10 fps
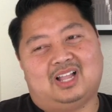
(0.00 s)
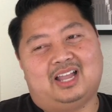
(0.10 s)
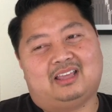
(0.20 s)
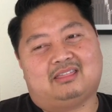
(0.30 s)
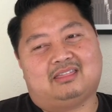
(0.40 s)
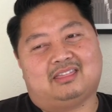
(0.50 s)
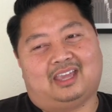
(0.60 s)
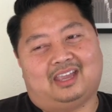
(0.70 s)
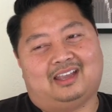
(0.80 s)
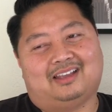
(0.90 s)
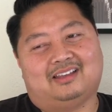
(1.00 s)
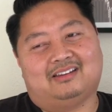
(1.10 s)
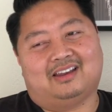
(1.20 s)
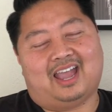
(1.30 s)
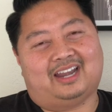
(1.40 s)
I think
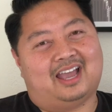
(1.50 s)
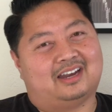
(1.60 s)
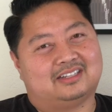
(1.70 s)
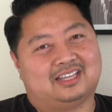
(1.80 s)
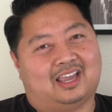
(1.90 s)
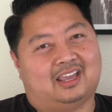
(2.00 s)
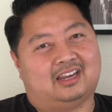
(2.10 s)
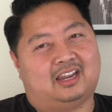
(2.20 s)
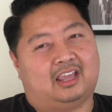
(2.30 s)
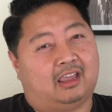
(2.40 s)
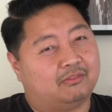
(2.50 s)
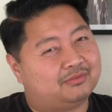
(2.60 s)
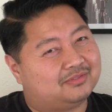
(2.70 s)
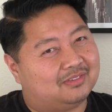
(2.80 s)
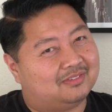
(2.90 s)
nine out of ten
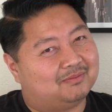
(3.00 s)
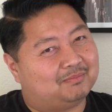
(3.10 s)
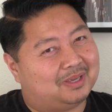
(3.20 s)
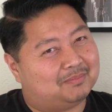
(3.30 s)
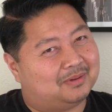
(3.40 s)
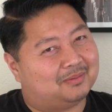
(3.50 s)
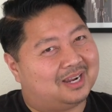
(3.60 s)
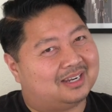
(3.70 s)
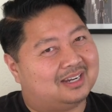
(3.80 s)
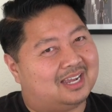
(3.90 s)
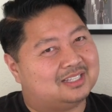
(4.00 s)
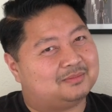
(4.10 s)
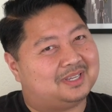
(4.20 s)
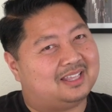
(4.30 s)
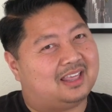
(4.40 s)
if people recognize
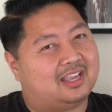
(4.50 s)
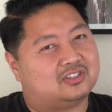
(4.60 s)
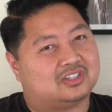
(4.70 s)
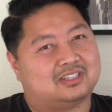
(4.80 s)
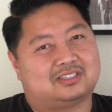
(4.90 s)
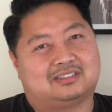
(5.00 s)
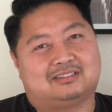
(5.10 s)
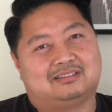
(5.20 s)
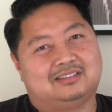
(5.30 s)
me, they just